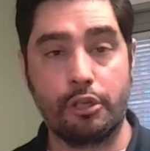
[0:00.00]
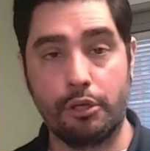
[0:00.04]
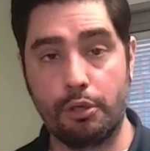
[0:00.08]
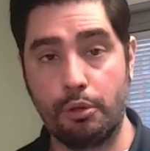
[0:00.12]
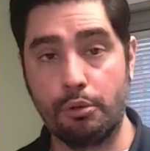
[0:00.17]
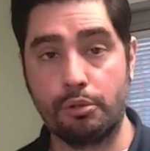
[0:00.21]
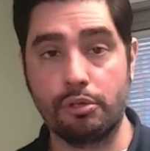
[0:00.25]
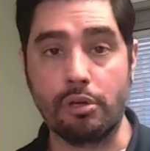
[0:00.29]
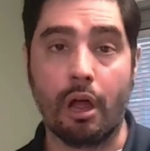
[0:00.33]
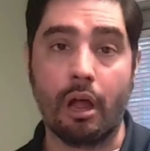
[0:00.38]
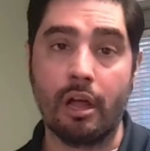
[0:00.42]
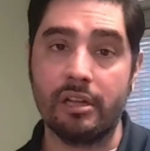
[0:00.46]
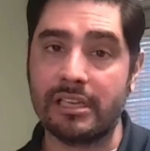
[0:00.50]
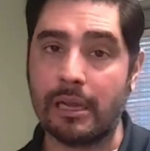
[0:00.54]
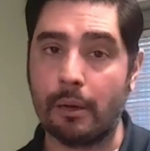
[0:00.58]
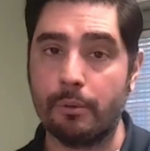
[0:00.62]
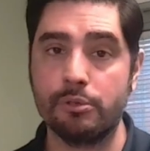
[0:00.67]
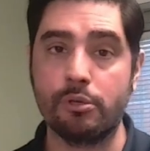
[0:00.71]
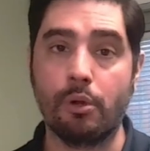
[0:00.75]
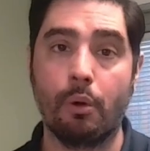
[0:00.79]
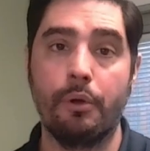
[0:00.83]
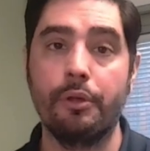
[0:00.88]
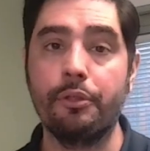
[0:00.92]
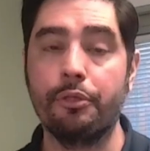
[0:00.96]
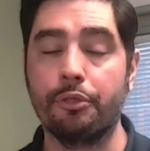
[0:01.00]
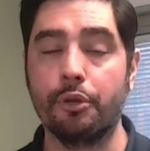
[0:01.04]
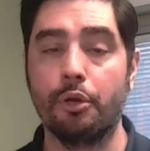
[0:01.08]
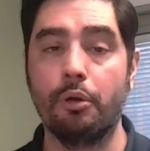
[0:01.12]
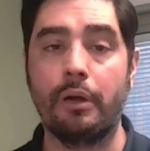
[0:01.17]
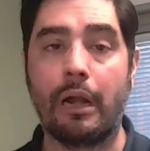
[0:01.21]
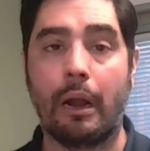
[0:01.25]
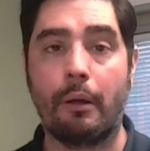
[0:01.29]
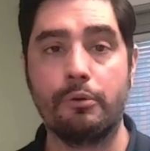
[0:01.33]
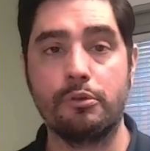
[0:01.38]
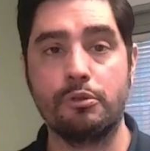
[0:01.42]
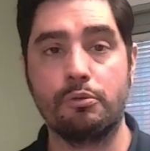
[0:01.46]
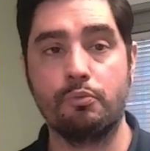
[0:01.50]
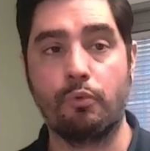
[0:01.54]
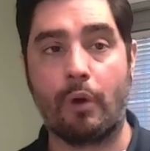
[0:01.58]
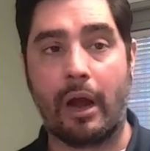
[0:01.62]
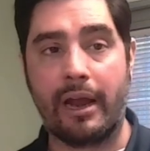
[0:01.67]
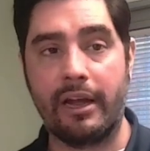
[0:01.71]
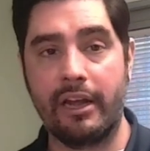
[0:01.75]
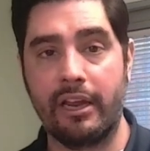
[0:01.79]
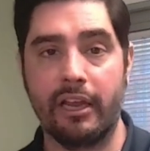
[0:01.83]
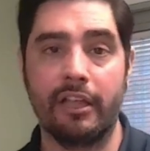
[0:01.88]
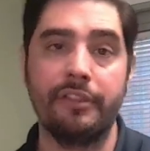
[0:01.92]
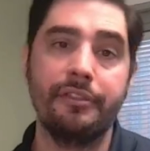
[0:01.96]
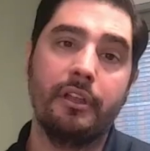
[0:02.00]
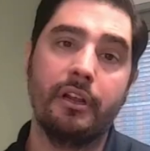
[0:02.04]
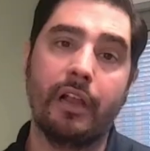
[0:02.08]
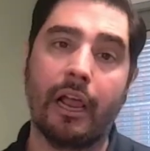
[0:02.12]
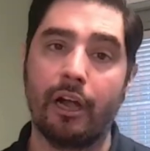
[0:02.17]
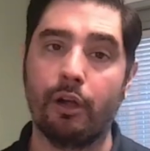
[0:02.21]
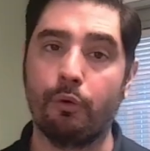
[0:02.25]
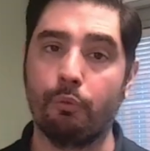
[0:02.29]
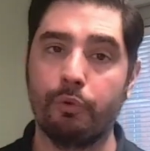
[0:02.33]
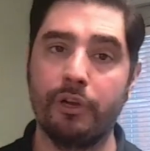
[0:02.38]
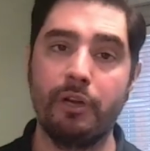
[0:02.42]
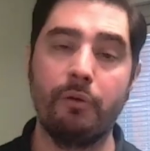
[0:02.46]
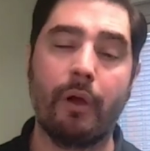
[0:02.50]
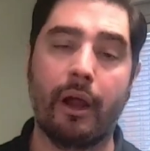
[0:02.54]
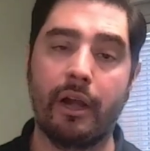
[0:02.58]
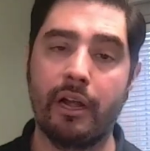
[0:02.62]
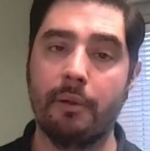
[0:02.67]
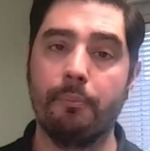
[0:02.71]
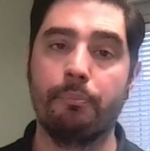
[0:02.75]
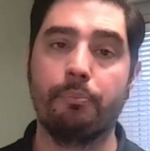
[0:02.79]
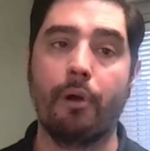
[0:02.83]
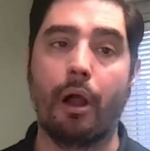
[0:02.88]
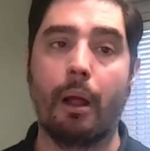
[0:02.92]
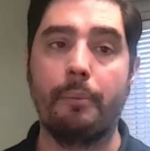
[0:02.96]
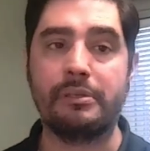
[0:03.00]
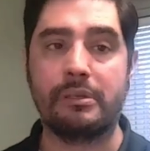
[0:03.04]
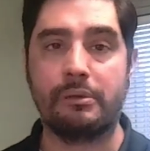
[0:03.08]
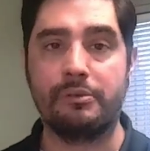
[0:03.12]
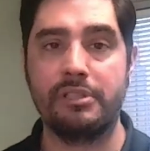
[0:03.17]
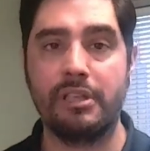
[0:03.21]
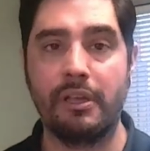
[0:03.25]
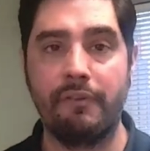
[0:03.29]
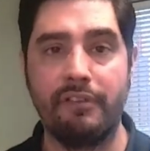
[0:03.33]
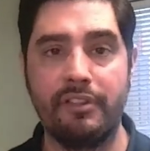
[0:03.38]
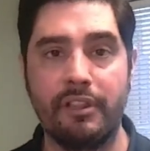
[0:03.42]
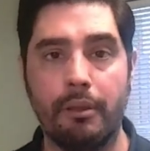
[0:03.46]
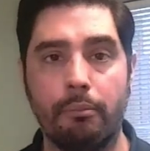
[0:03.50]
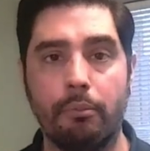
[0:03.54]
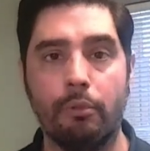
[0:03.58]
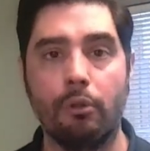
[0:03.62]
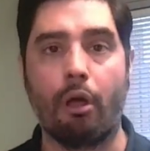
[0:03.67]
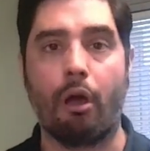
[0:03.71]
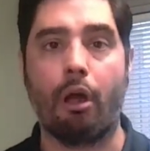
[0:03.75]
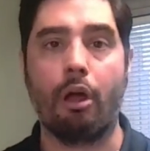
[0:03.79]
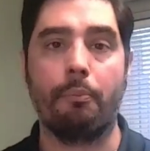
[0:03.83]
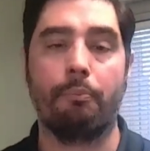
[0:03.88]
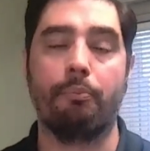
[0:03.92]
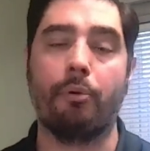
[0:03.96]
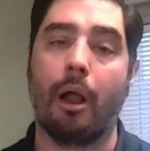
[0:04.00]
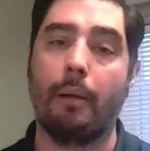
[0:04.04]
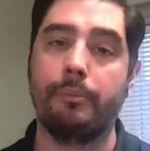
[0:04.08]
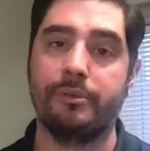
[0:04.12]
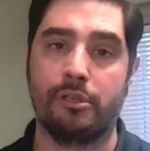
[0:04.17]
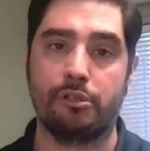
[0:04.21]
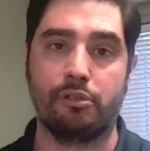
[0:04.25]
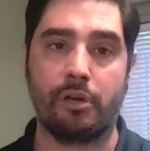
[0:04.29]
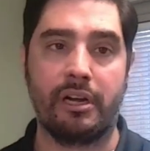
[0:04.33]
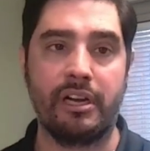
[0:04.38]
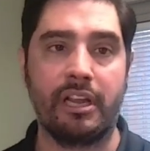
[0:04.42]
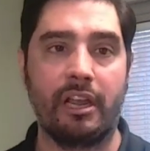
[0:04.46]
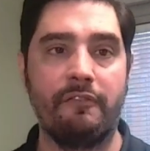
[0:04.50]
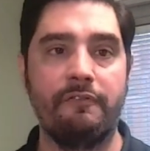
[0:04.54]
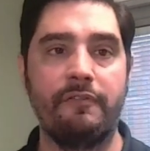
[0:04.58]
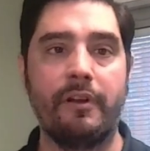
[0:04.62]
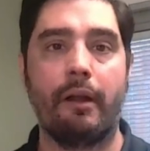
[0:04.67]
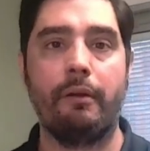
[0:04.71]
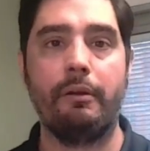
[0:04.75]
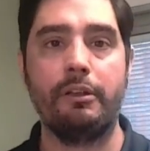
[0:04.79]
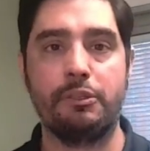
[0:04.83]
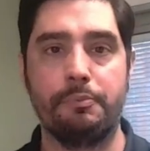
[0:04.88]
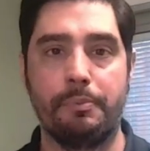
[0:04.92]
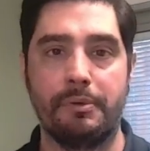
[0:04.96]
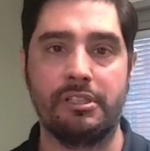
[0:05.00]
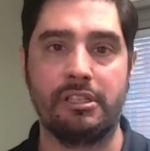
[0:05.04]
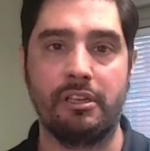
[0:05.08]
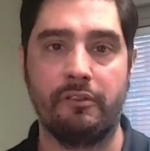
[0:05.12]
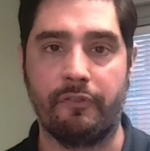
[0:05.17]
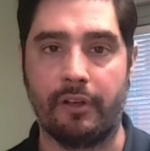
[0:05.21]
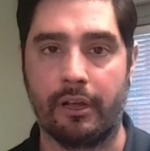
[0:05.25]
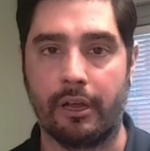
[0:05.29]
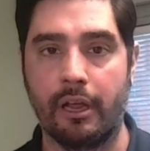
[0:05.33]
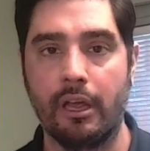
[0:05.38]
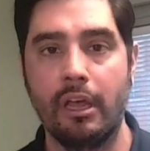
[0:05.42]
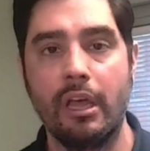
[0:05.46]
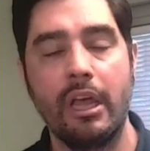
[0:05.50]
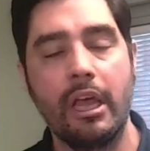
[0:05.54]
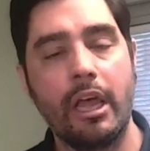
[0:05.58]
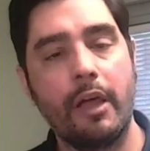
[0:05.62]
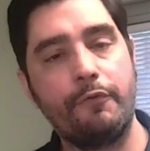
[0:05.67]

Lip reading: So you saw as I was going through it, I was writing and then kind of rewriting prompts. I was giving them long prompts. I was trying to get very specific.